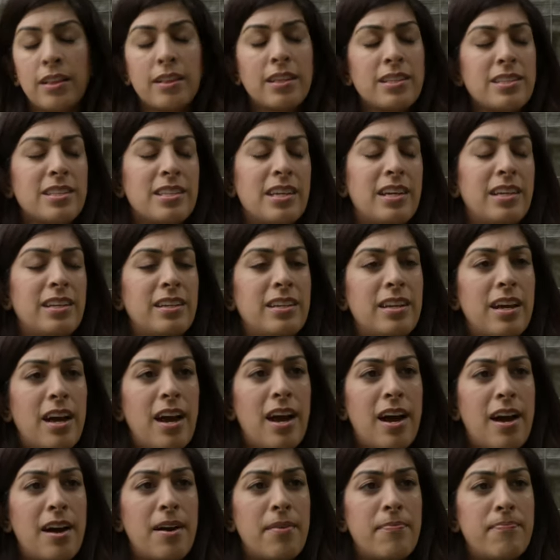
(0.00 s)
Listen,
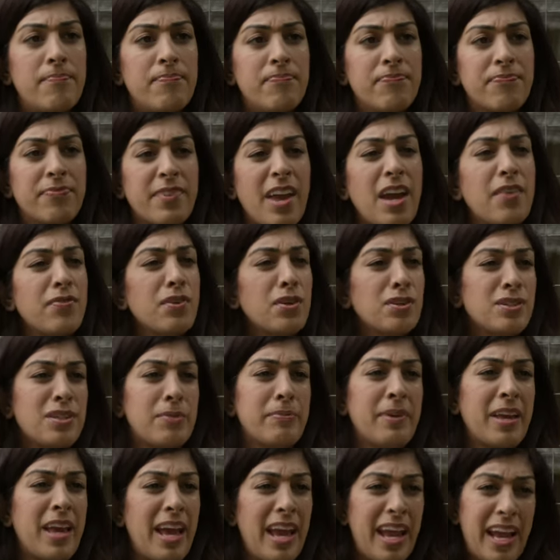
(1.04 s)
I overheard
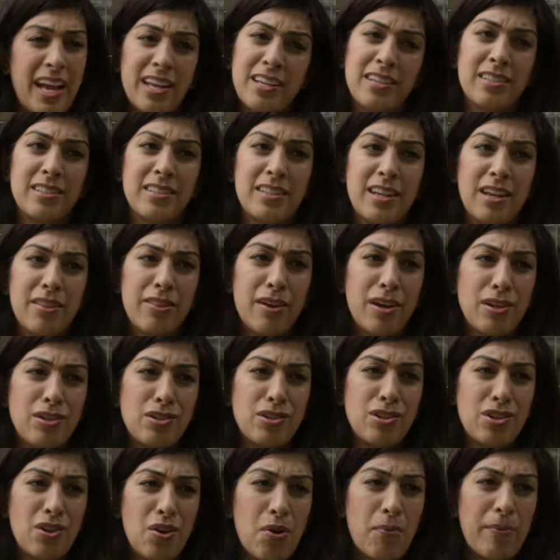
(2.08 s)
something at Hannah's that I thought you
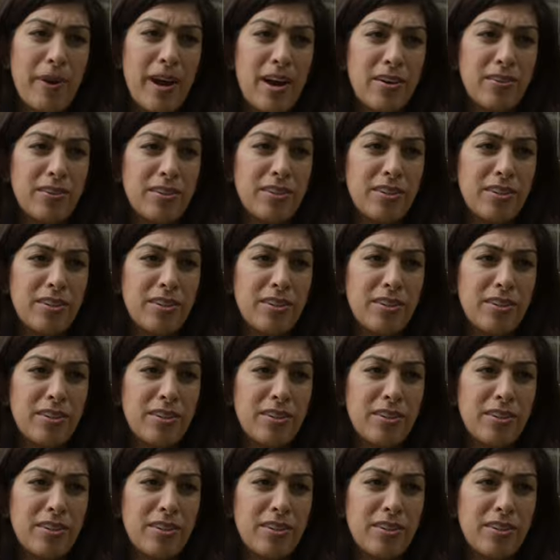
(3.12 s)
should know about.